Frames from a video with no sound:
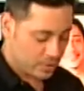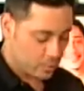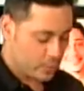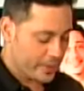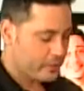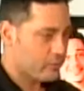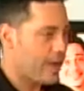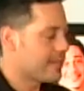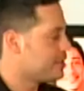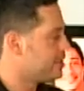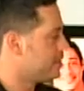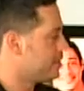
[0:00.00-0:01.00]
When it
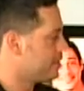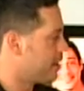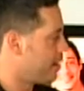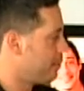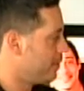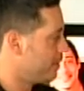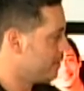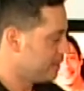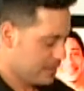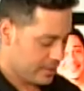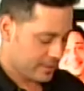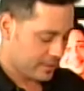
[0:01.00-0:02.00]
rises to the top,
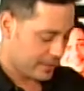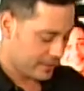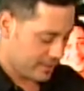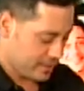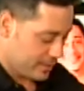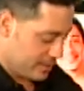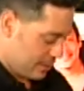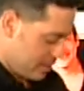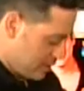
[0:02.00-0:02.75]
like this.